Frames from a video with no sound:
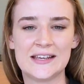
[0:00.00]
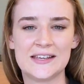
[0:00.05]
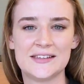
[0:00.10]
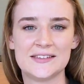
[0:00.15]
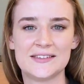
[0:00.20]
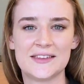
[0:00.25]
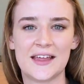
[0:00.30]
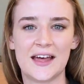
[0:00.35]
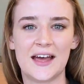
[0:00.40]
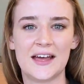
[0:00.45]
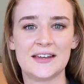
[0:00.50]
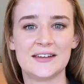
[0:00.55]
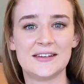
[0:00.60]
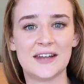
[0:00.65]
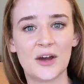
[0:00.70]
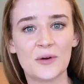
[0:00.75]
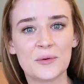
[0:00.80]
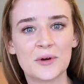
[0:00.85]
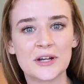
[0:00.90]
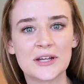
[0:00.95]
is that
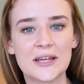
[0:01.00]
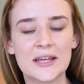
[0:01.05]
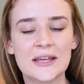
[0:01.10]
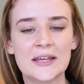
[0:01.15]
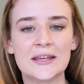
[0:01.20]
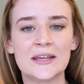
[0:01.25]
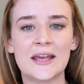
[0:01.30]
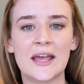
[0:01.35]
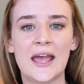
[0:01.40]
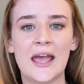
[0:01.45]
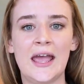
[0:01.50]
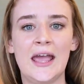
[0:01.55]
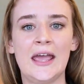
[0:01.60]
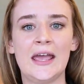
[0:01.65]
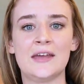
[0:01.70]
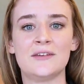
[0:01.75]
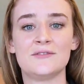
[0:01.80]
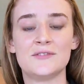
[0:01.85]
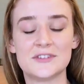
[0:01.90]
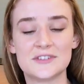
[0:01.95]
networking
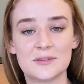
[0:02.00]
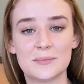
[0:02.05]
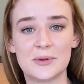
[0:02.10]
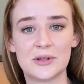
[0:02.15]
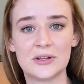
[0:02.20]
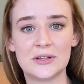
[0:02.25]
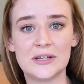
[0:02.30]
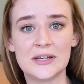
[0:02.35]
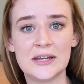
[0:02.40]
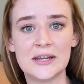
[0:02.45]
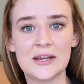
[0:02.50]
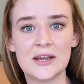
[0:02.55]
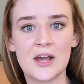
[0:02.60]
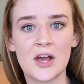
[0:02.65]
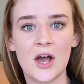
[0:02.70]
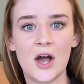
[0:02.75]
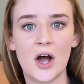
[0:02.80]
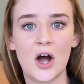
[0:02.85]
and visibility